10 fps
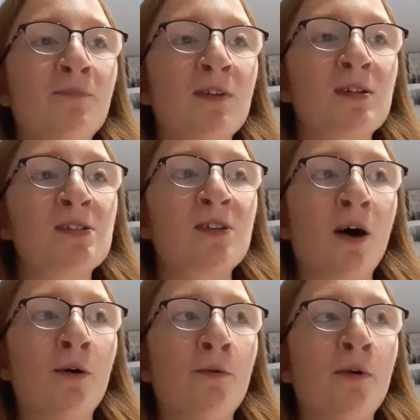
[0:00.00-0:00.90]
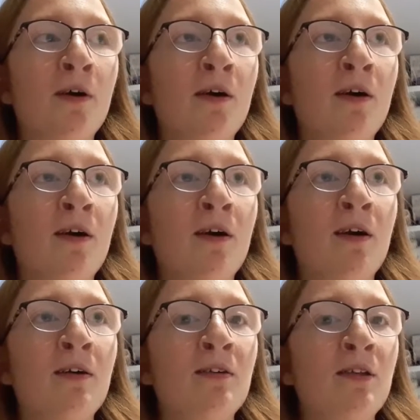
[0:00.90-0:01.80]
So,
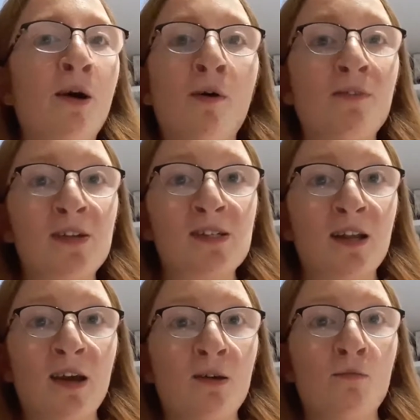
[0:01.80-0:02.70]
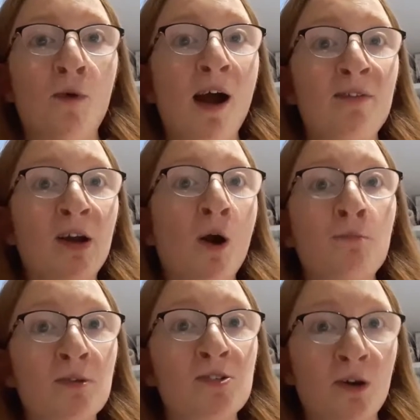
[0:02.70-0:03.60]
you know, obviously wearing
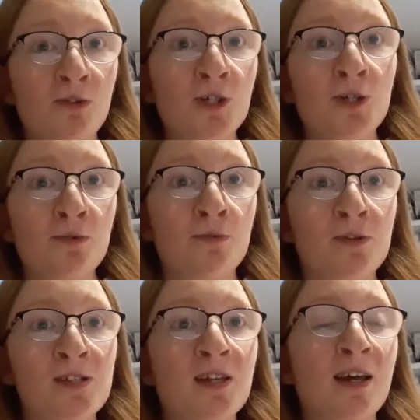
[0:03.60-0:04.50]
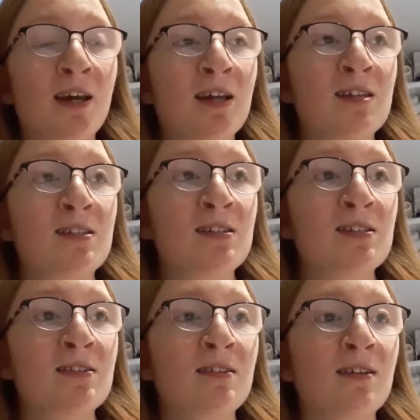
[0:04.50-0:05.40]
open-toed shoes
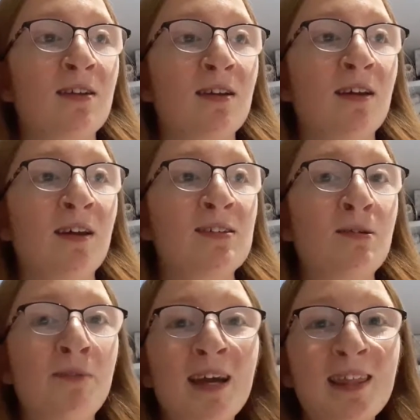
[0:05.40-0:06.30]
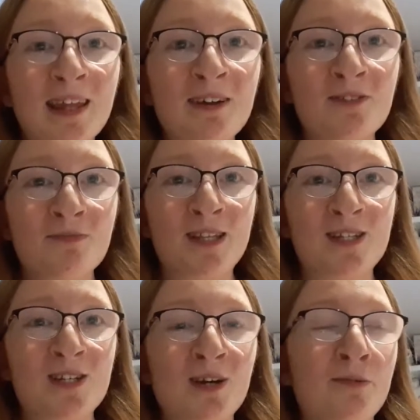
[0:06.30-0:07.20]
it's a big thing for me to
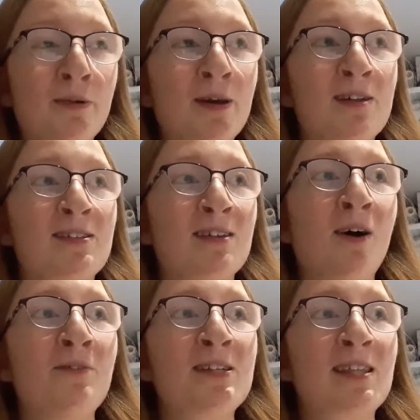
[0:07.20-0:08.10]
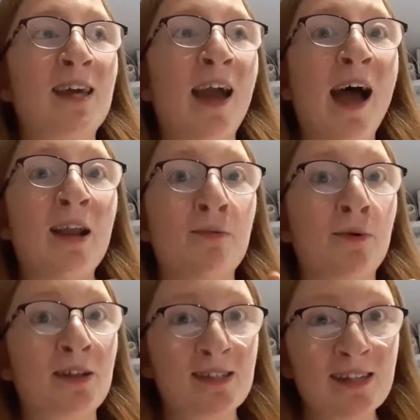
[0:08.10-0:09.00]
do, because obviously
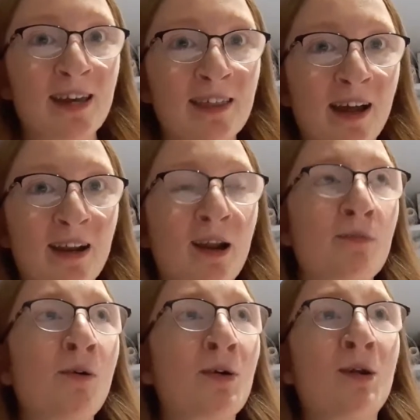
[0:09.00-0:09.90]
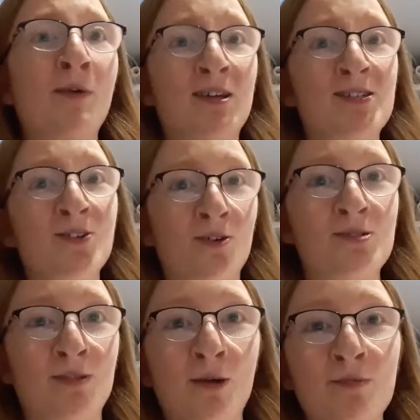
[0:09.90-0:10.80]
anyone can see it then, and I'm not going to wear socks
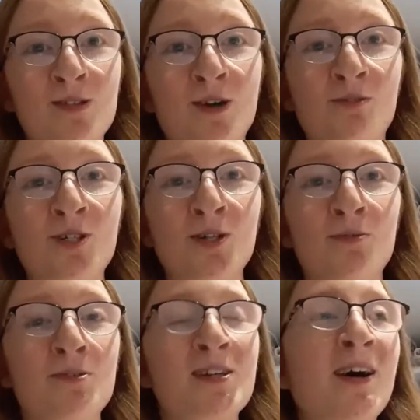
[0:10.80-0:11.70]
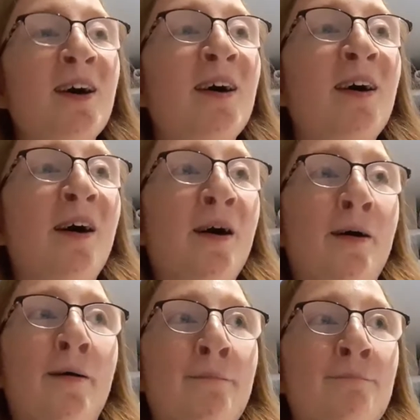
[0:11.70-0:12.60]
with open-toed shoes.
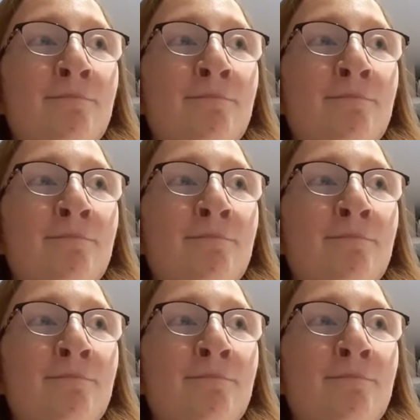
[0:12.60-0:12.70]
So